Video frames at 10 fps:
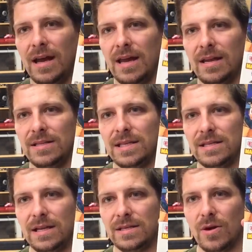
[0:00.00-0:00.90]
And it
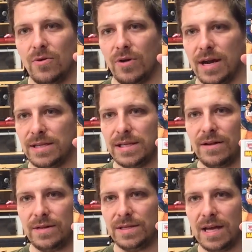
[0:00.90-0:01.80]
says, let's go crazy
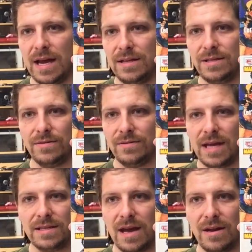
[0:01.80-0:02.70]
on the side, so
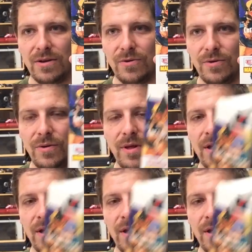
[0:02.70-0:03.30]
that's kind of cool.